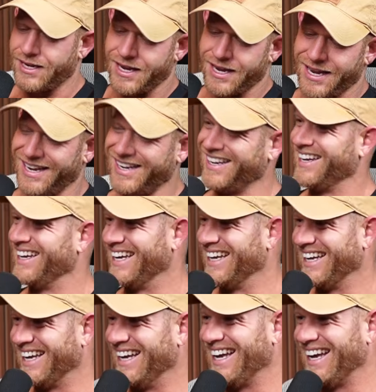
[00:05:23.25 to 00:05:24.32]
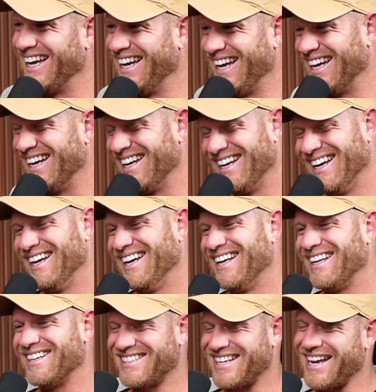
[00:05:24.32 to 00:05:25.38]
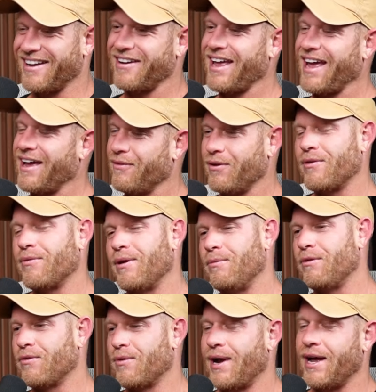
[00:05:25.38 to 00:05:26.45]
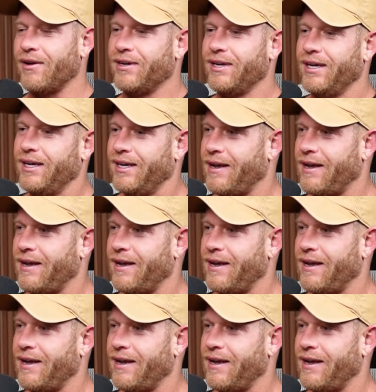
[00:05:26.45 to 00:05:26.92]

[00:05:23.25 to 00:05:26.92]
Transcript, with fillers: Uh, it's like, okay, what can we move around?